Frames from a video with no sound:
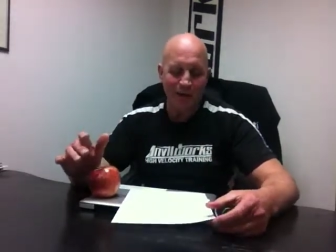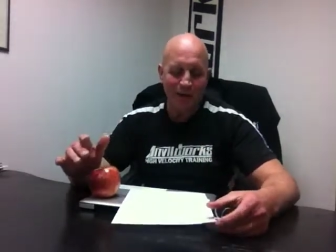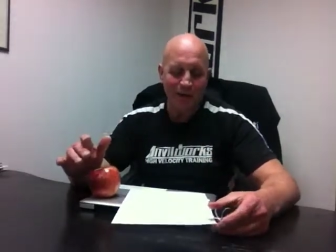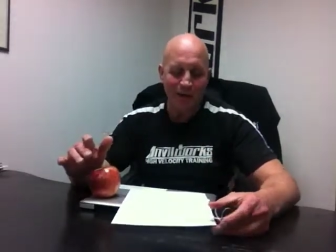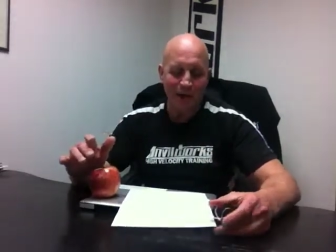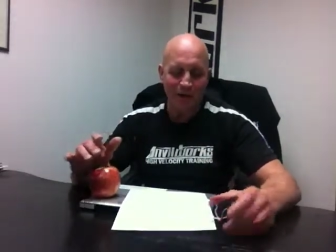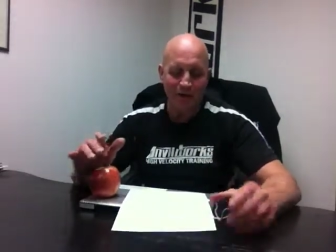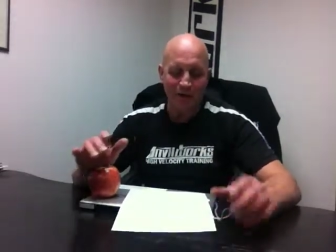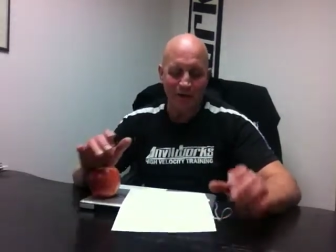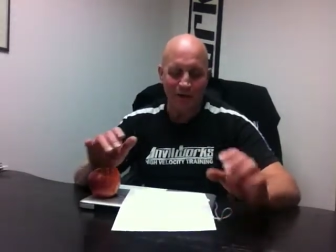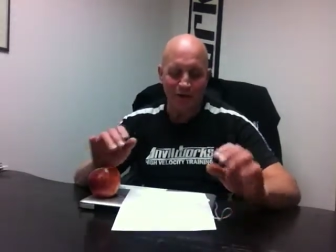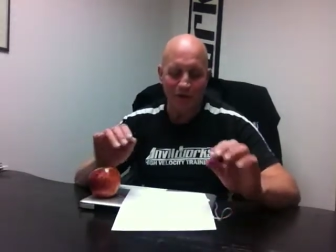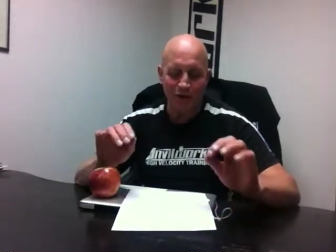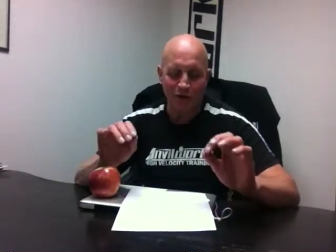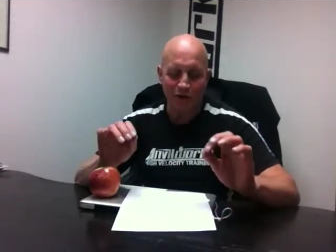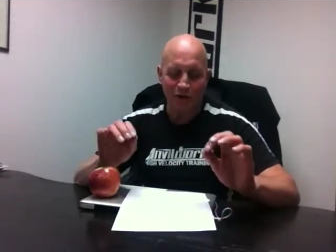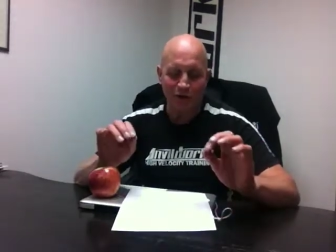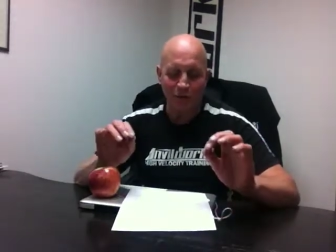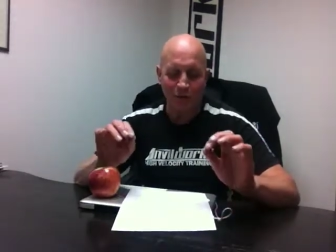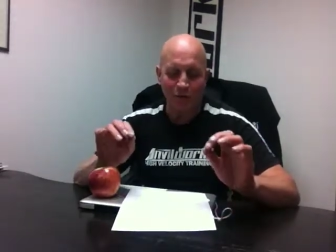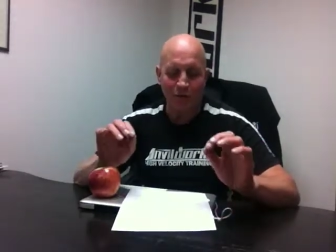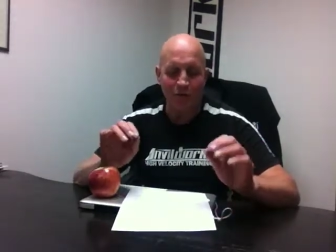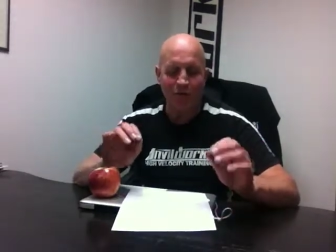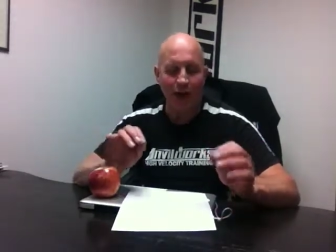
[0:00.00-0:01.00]
But
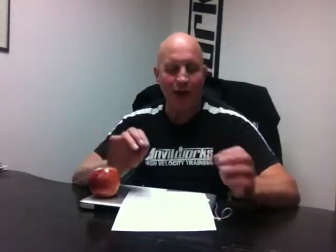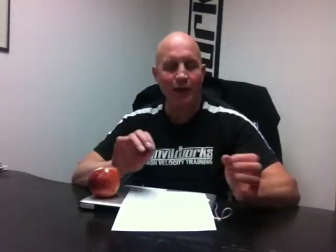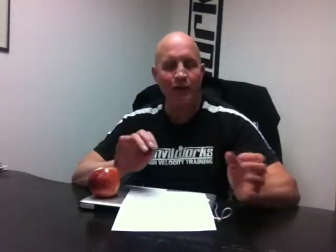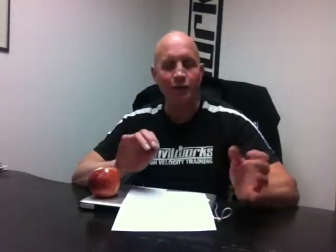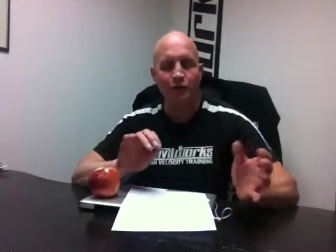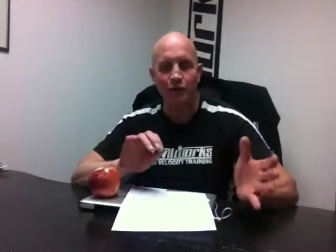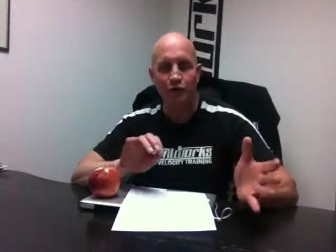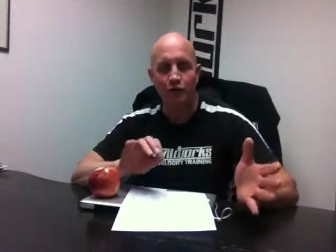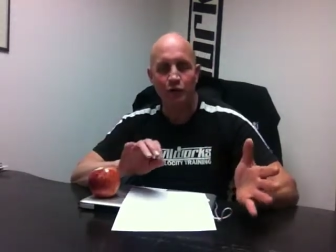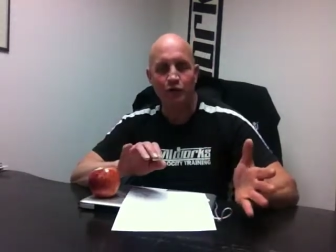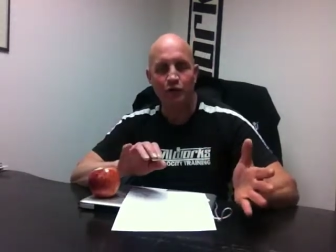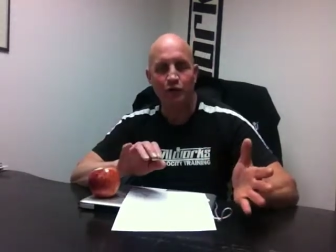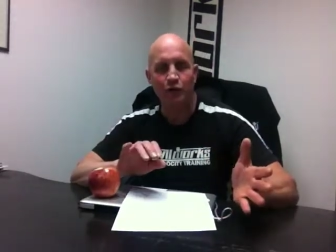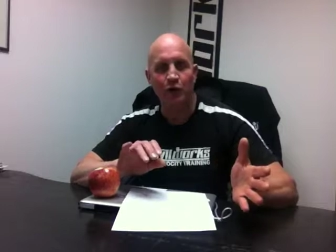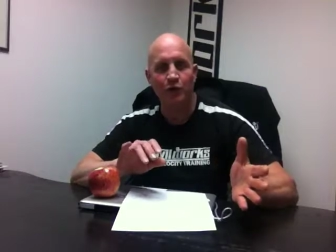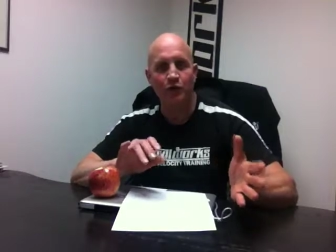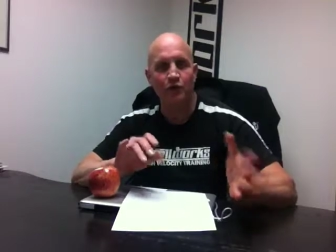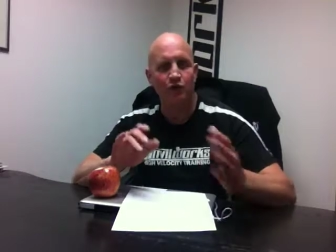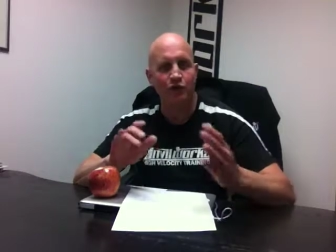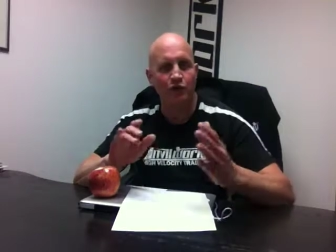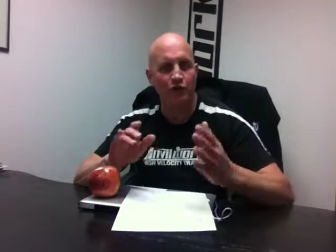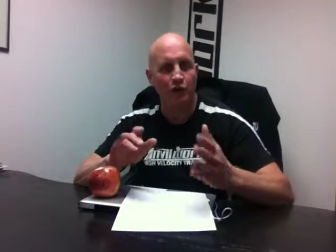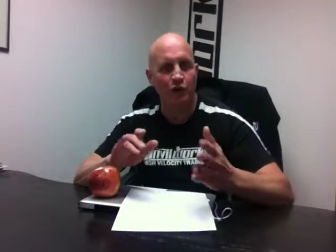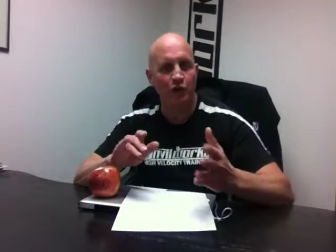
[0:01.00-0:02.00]
the refined fructose,
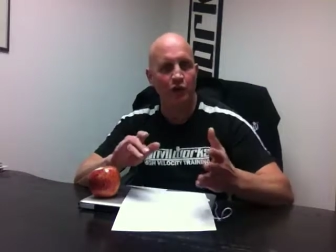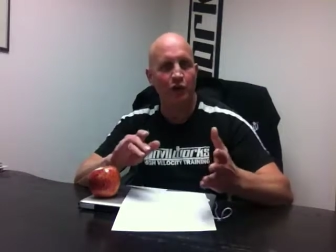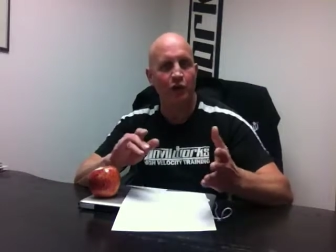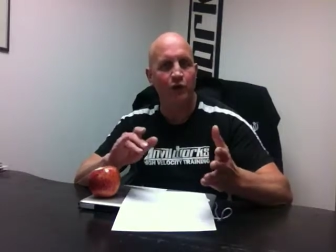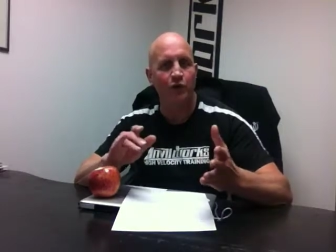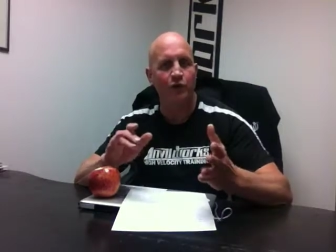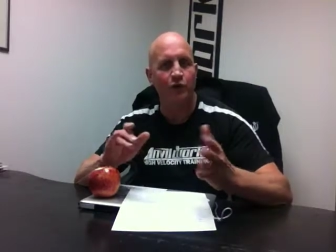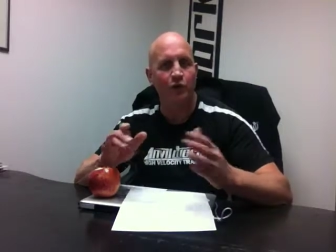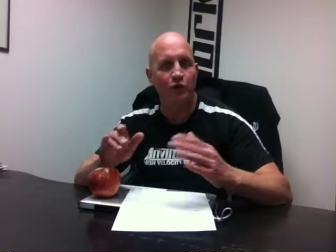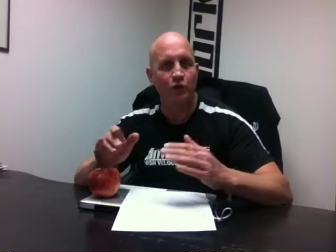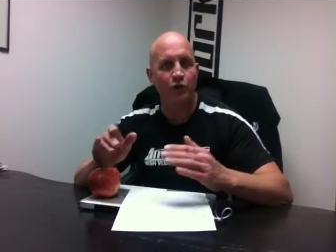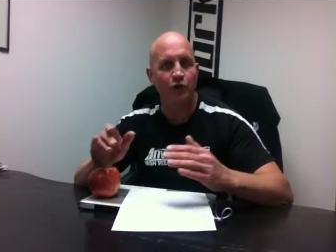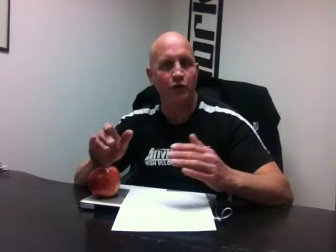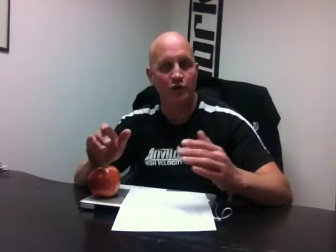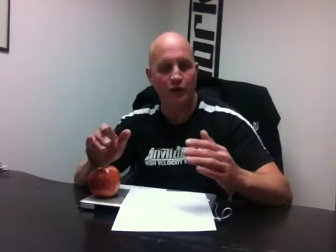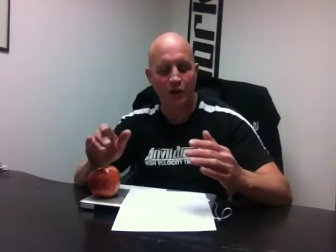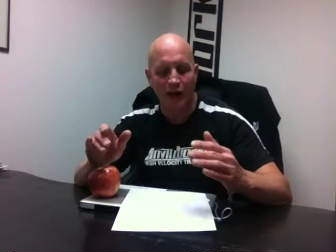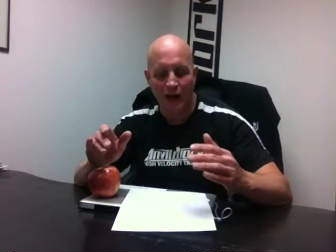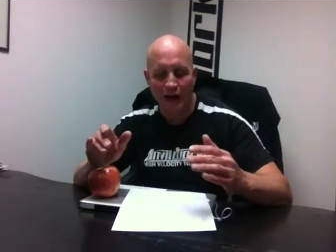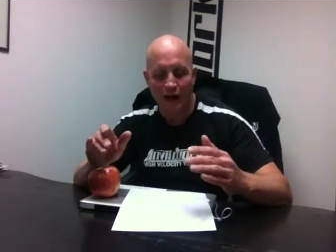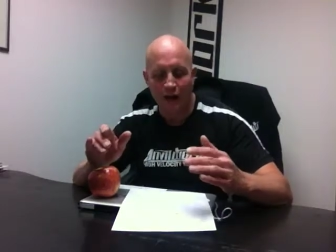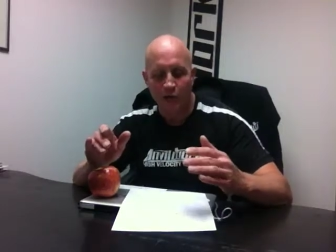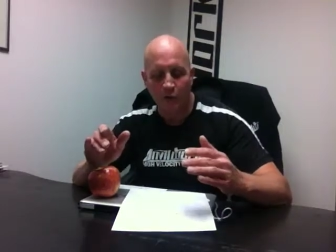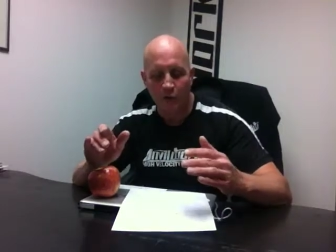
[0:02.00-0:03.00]
sugar, fructose
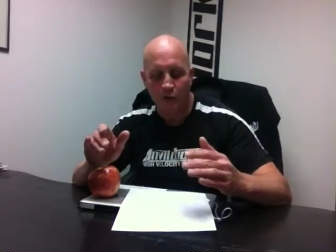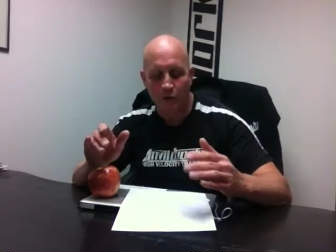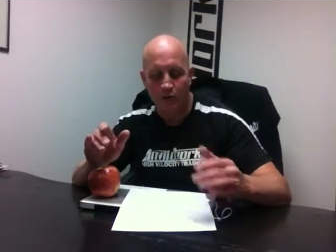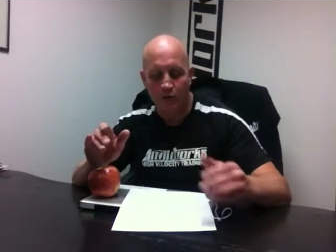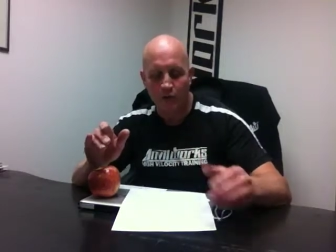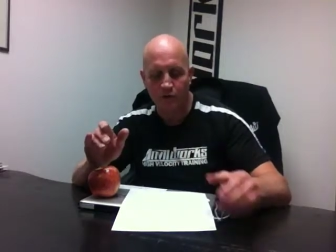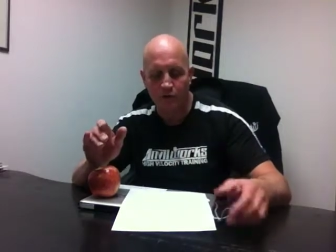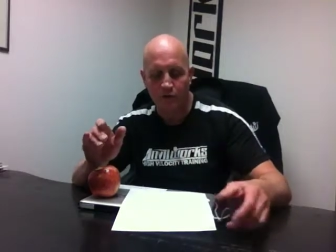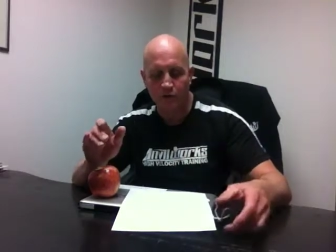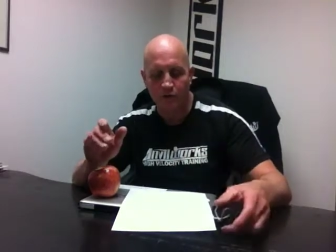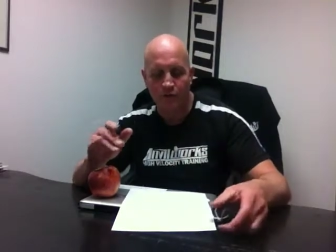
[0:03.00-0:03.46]
high corn,